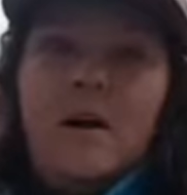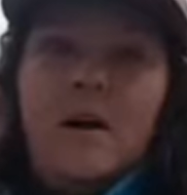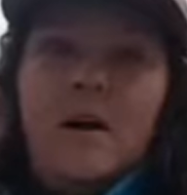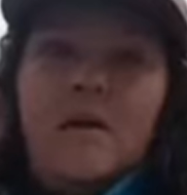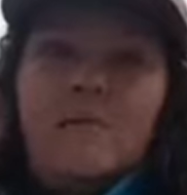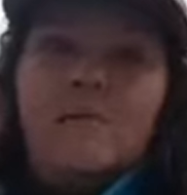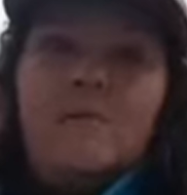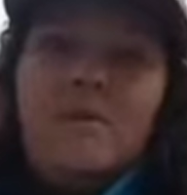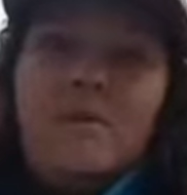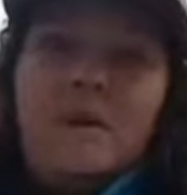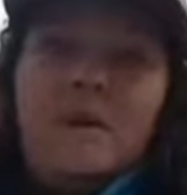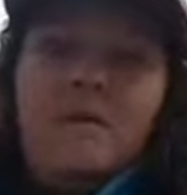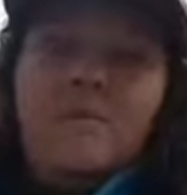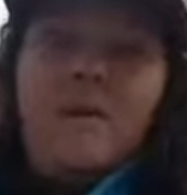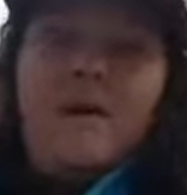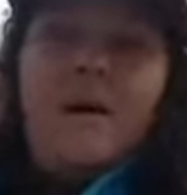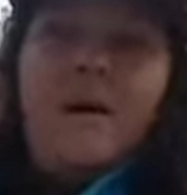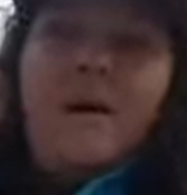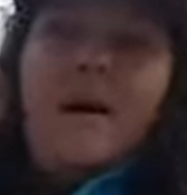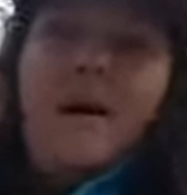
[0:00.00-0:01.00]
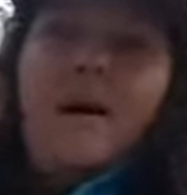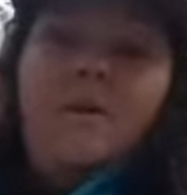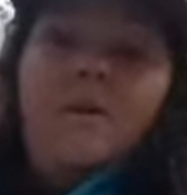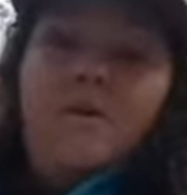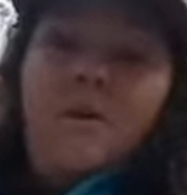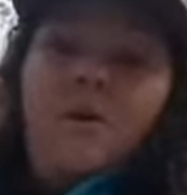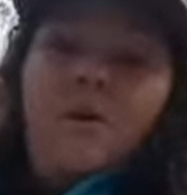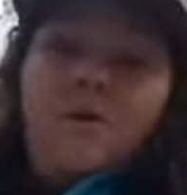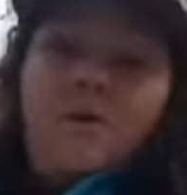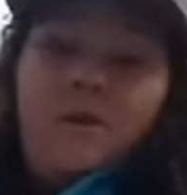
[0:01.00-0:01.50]
think about how
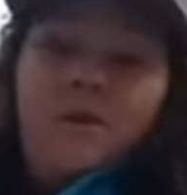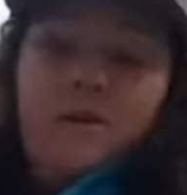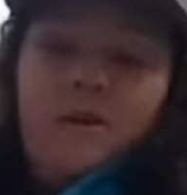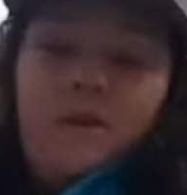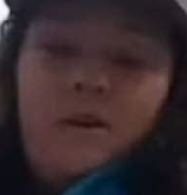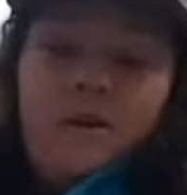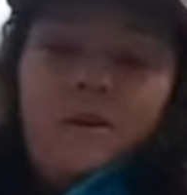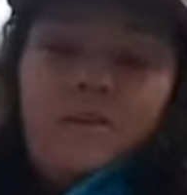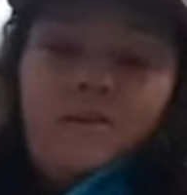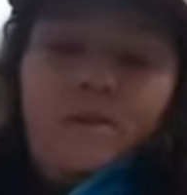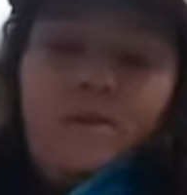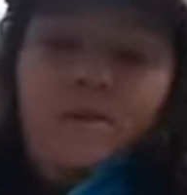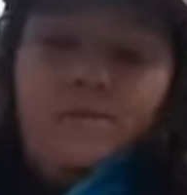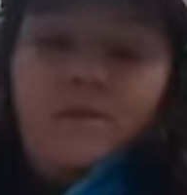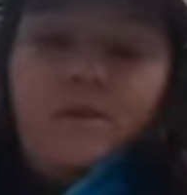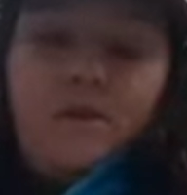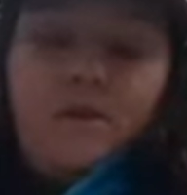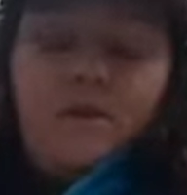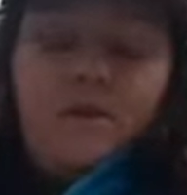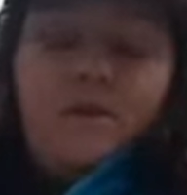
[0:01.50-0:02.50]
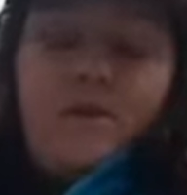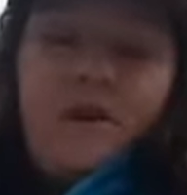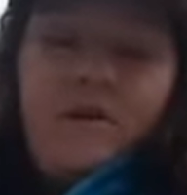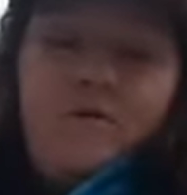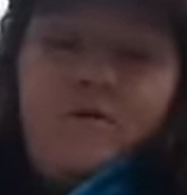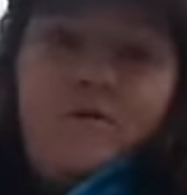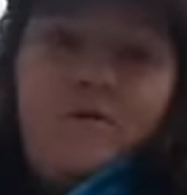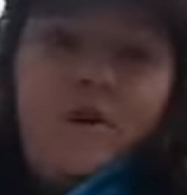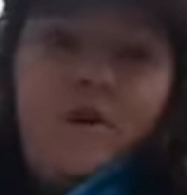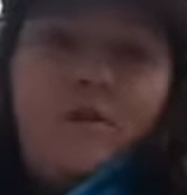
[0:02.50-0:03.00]
long they've been in the
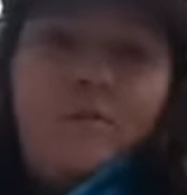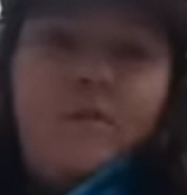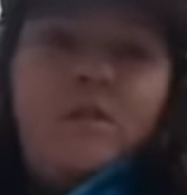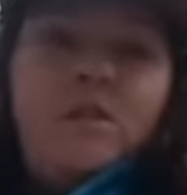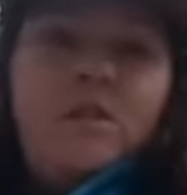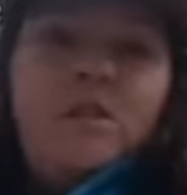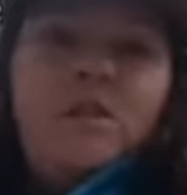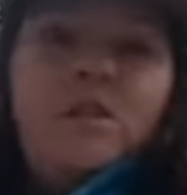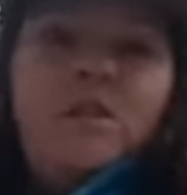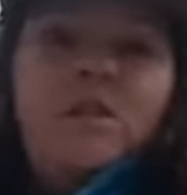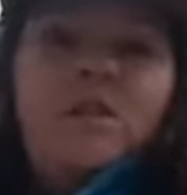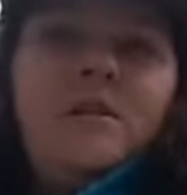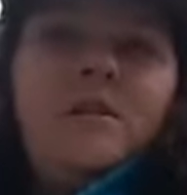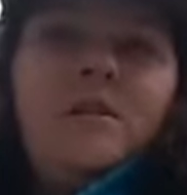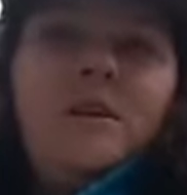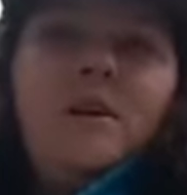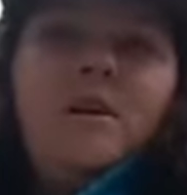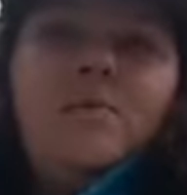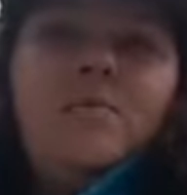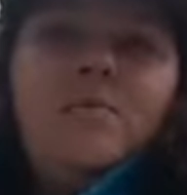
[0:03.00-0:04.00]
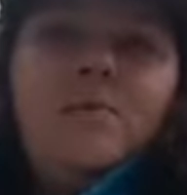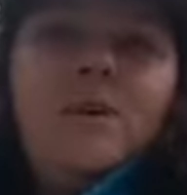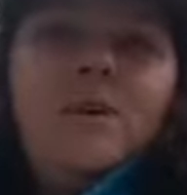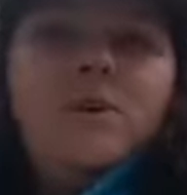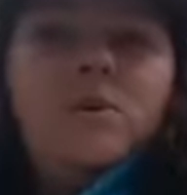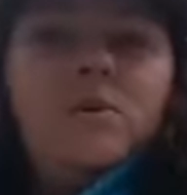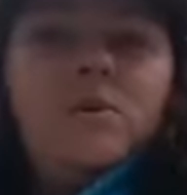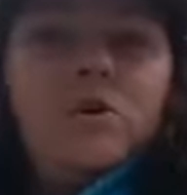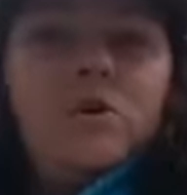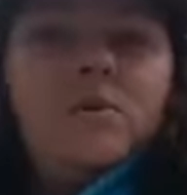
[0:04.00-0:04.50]
ground for, which is, you know,
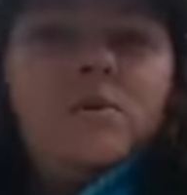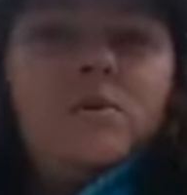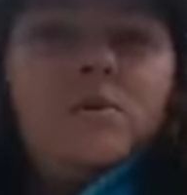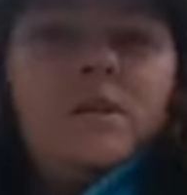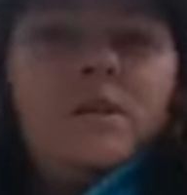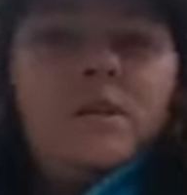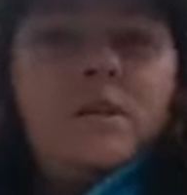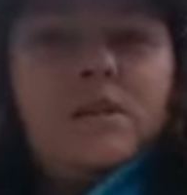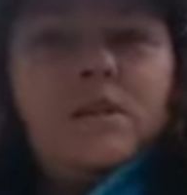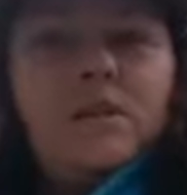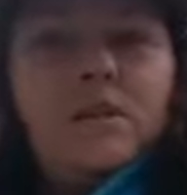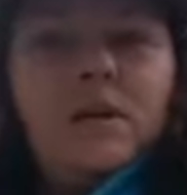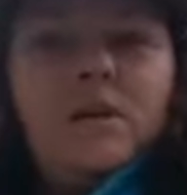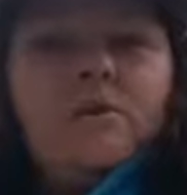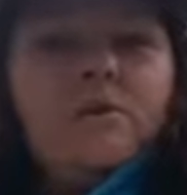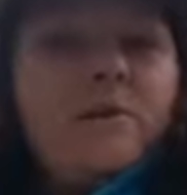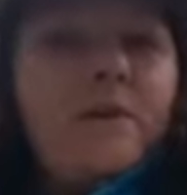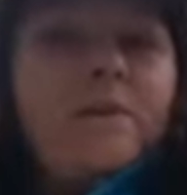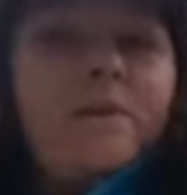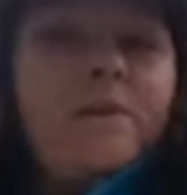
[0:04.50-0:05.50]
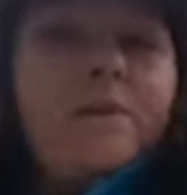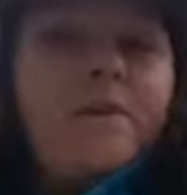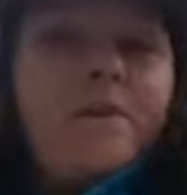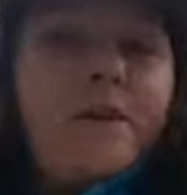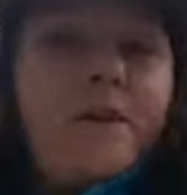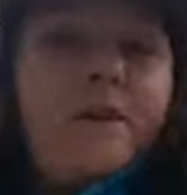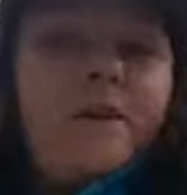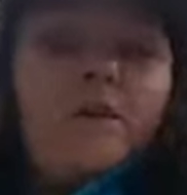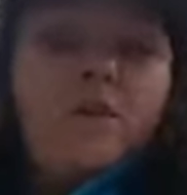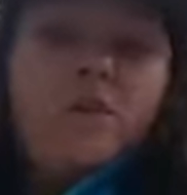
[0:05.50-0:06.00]
it's true. Until you start growing
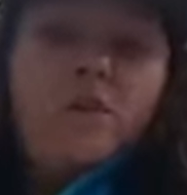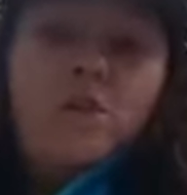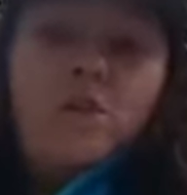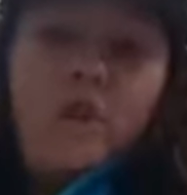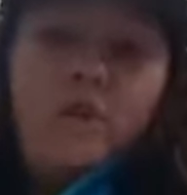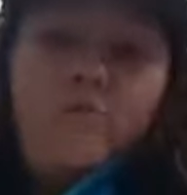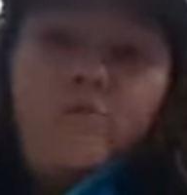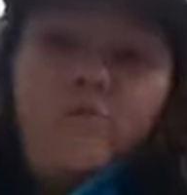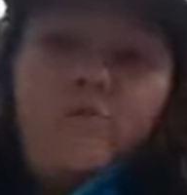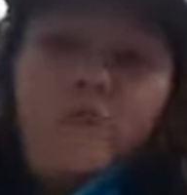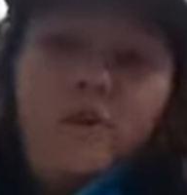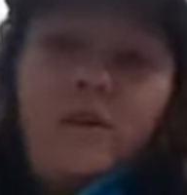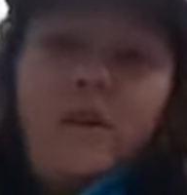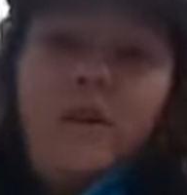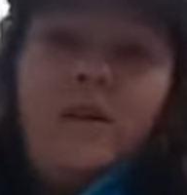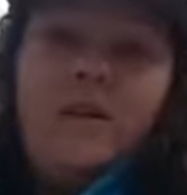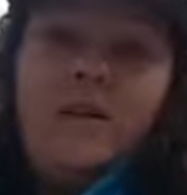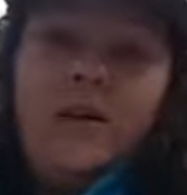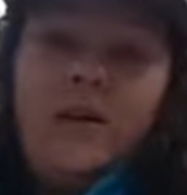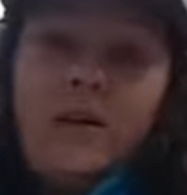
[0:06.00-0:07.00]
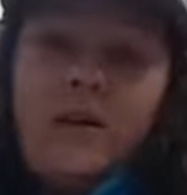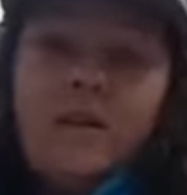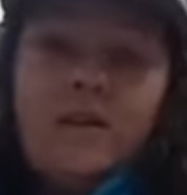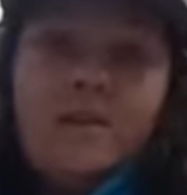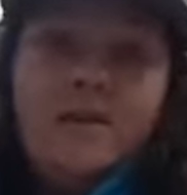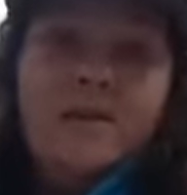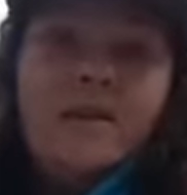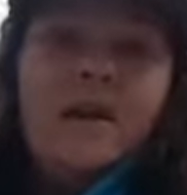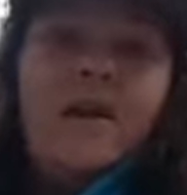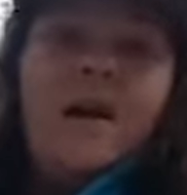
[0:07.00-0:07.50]
things, you don't
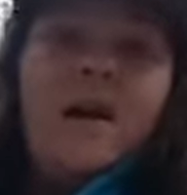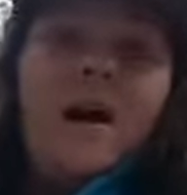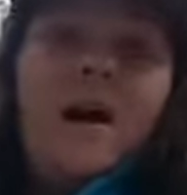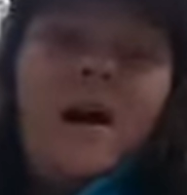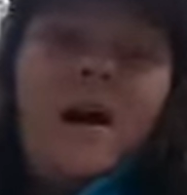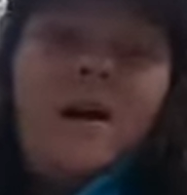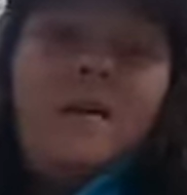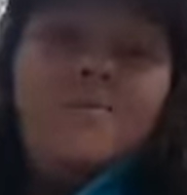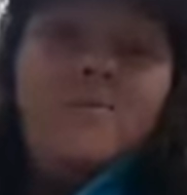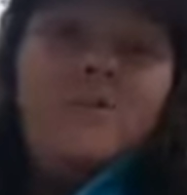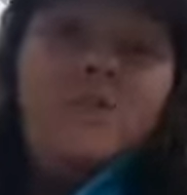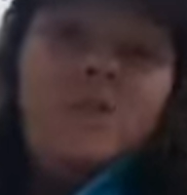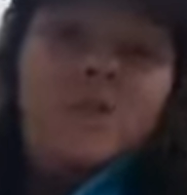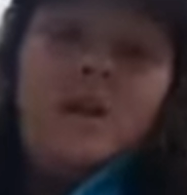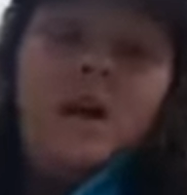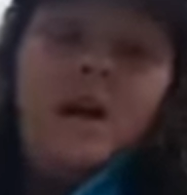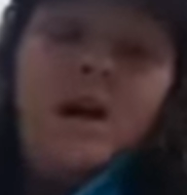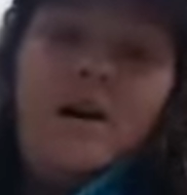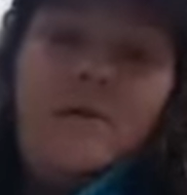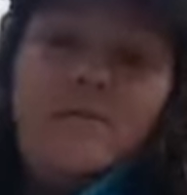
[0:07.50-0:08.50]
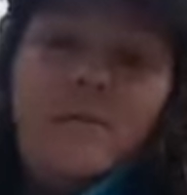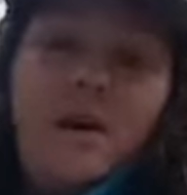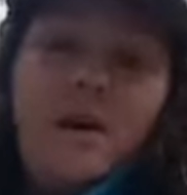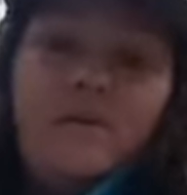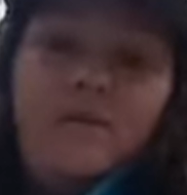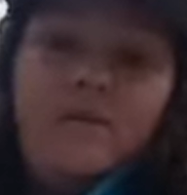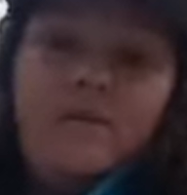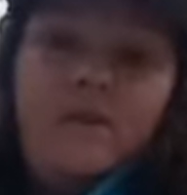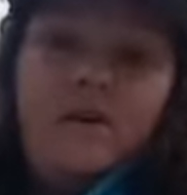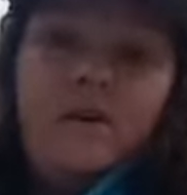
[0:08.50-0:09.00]
realise how much time,
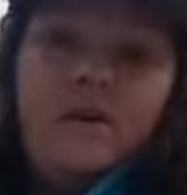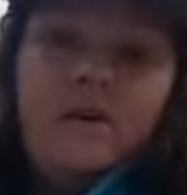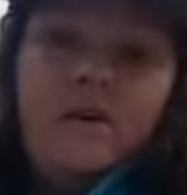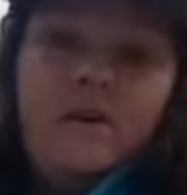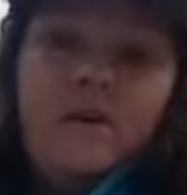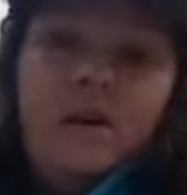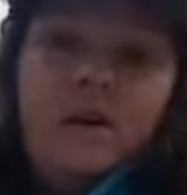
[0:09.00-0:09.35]
effort